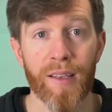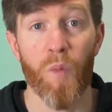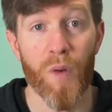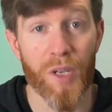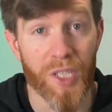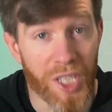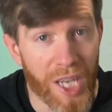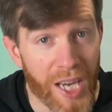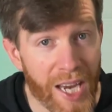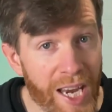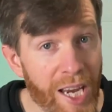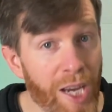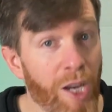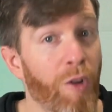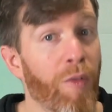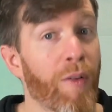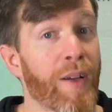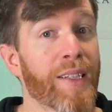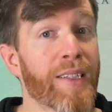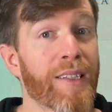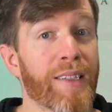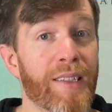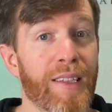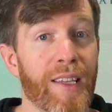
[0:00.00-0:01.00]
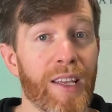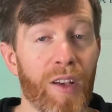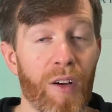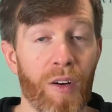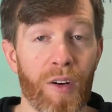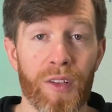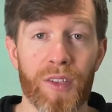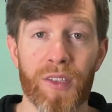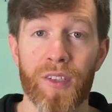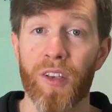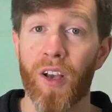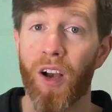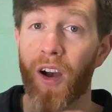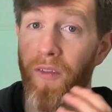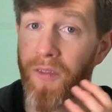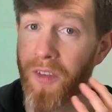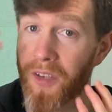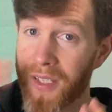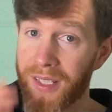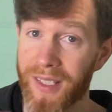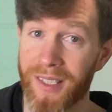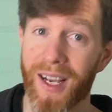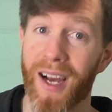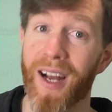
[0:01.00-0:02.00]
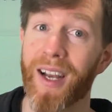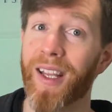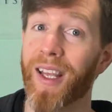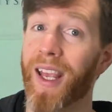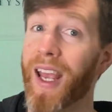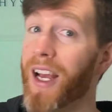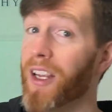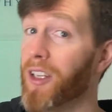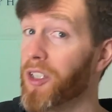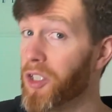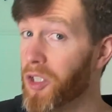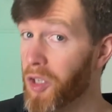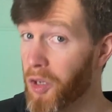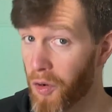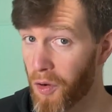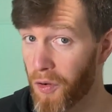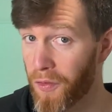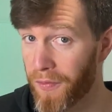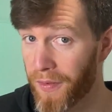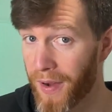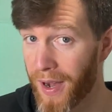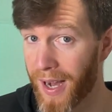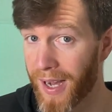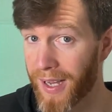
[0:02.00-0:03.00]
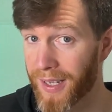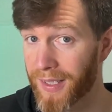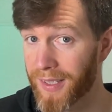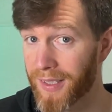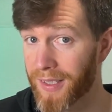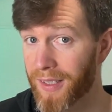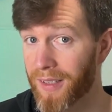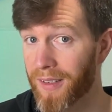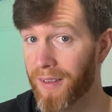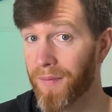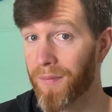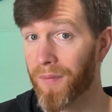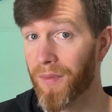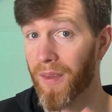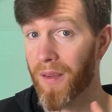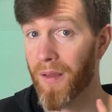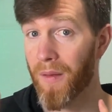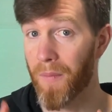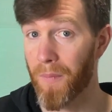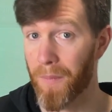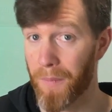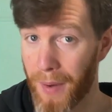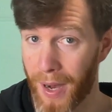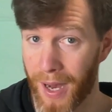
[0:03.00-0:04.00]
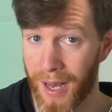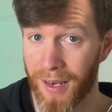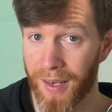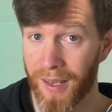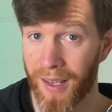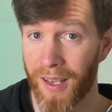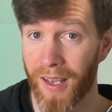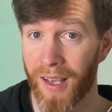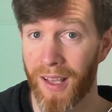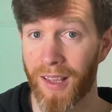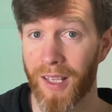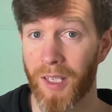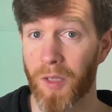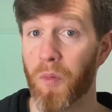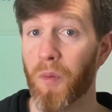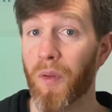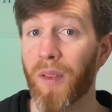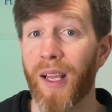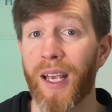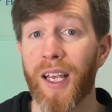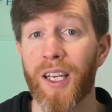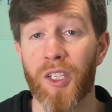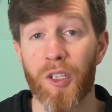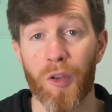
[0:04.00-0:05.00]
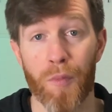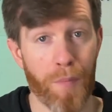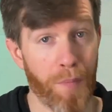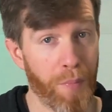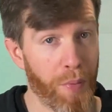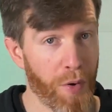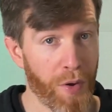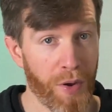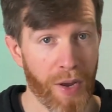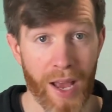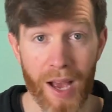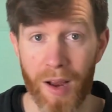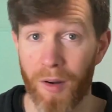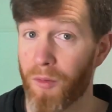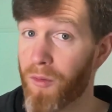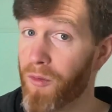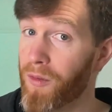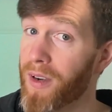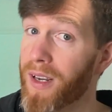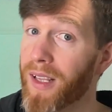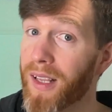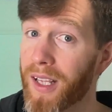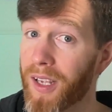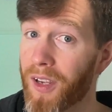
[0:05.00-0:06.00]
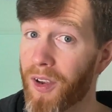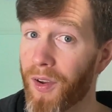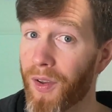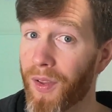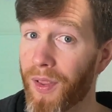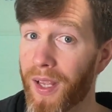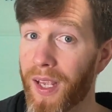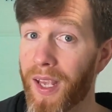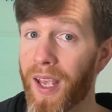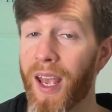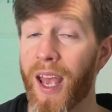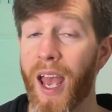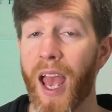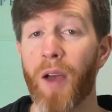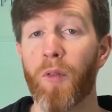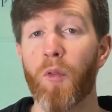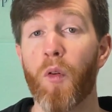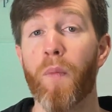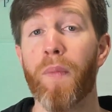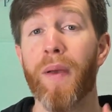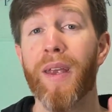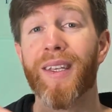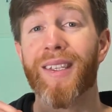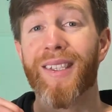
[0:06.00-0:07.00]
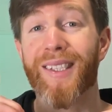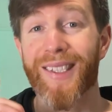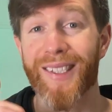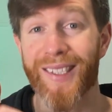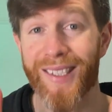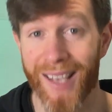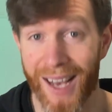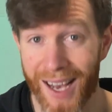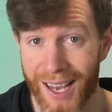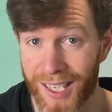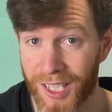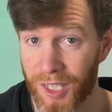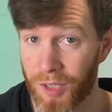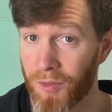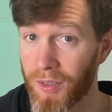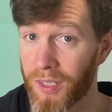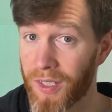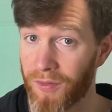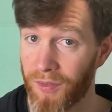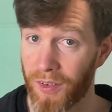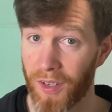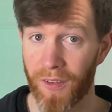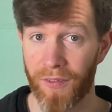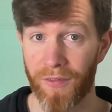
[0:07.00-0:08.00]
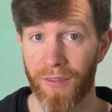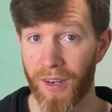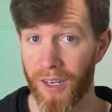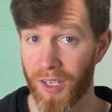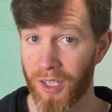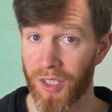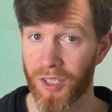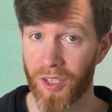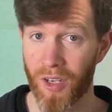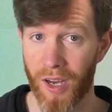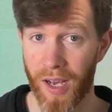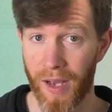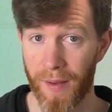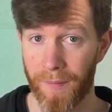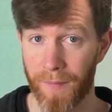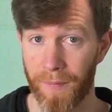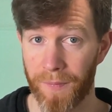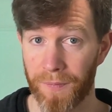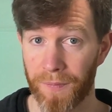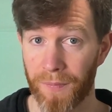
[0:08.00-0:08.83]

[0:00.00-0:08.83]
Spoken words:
which increases the odds of you starting out too fast. But this will lead to burnout really early and will be disastrous for your finish time.